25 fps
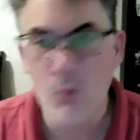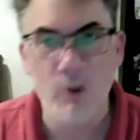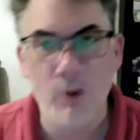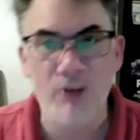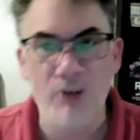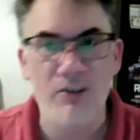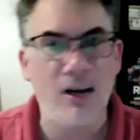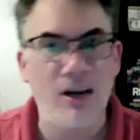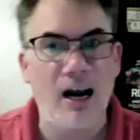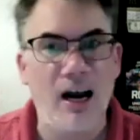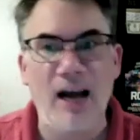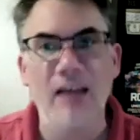
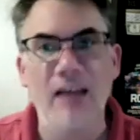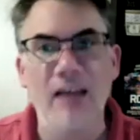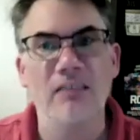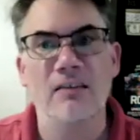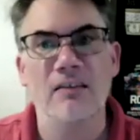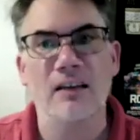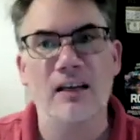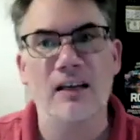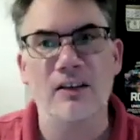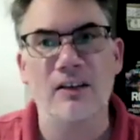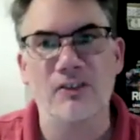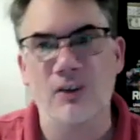which yep. I
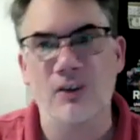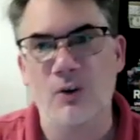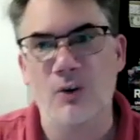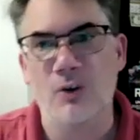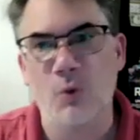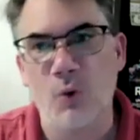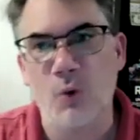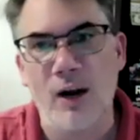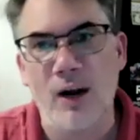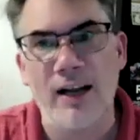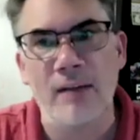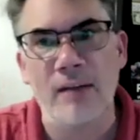think is
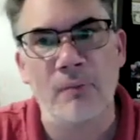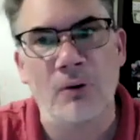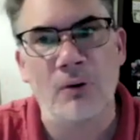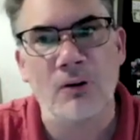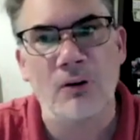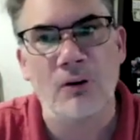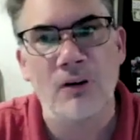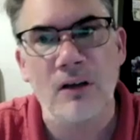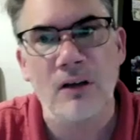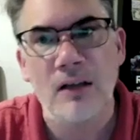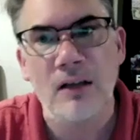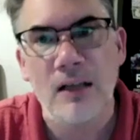incredible.
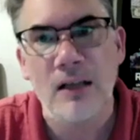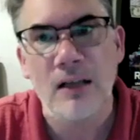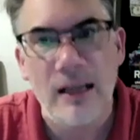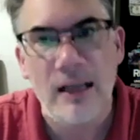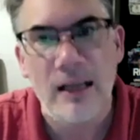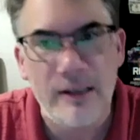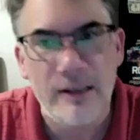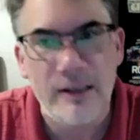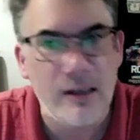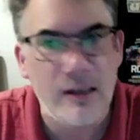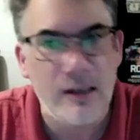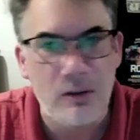
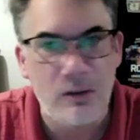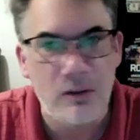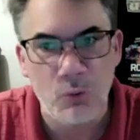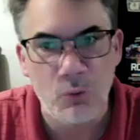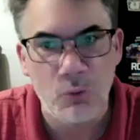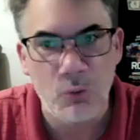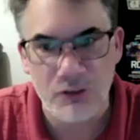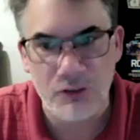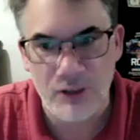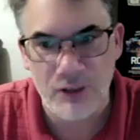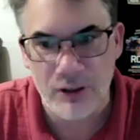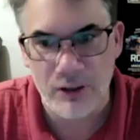You know,
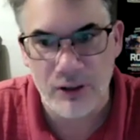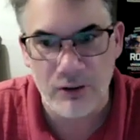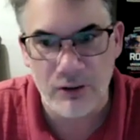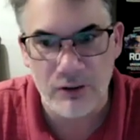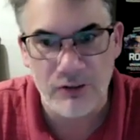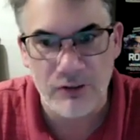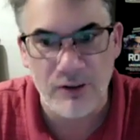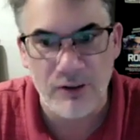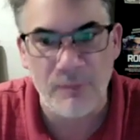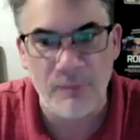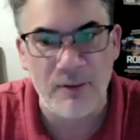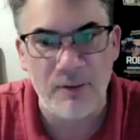was there
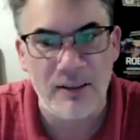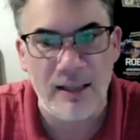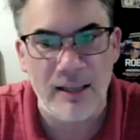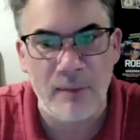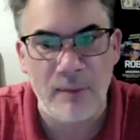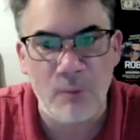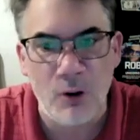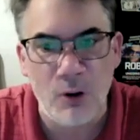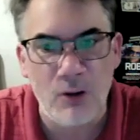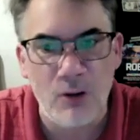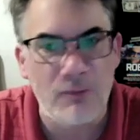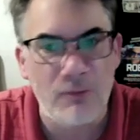something that
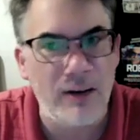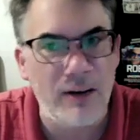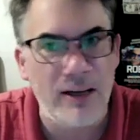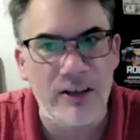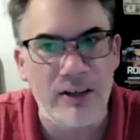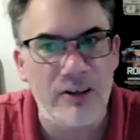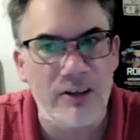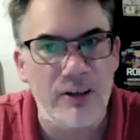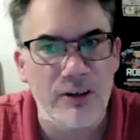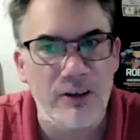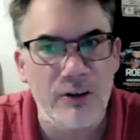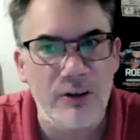motivated
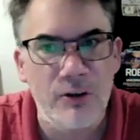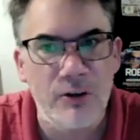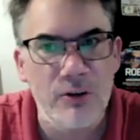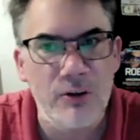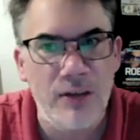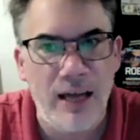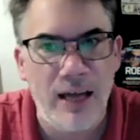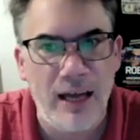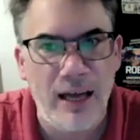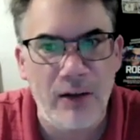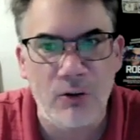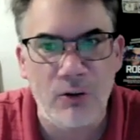you to do
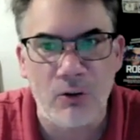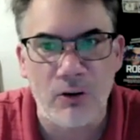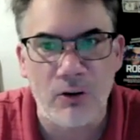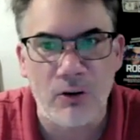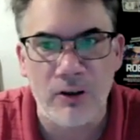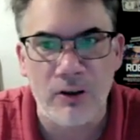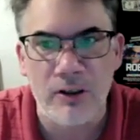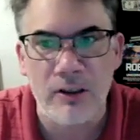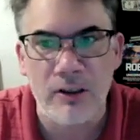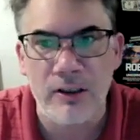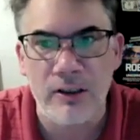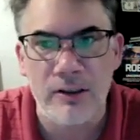that, or
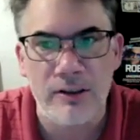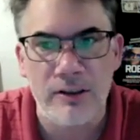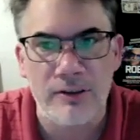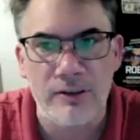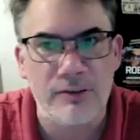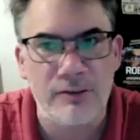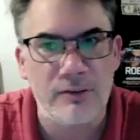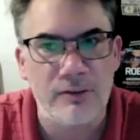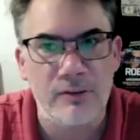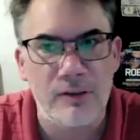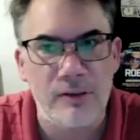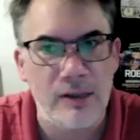you
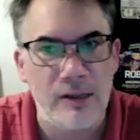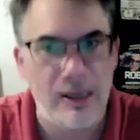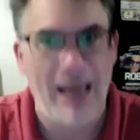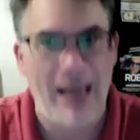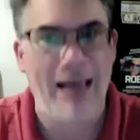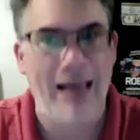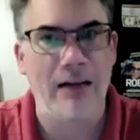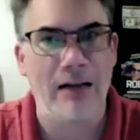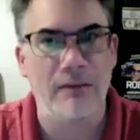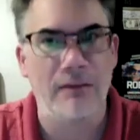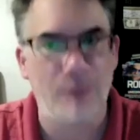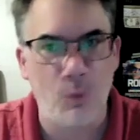just uh,
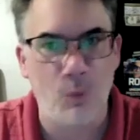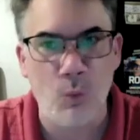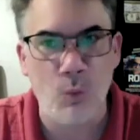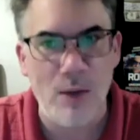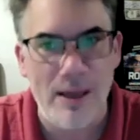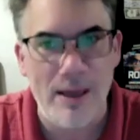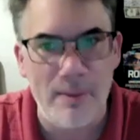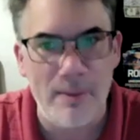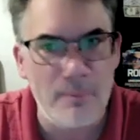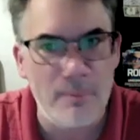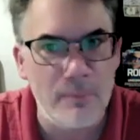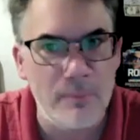out of a
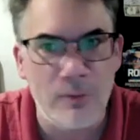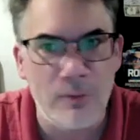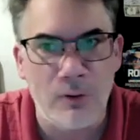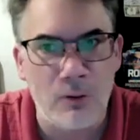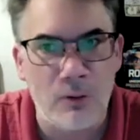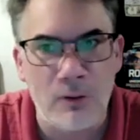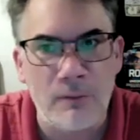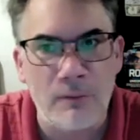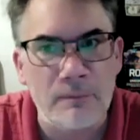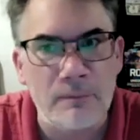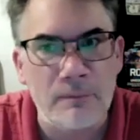whim, or?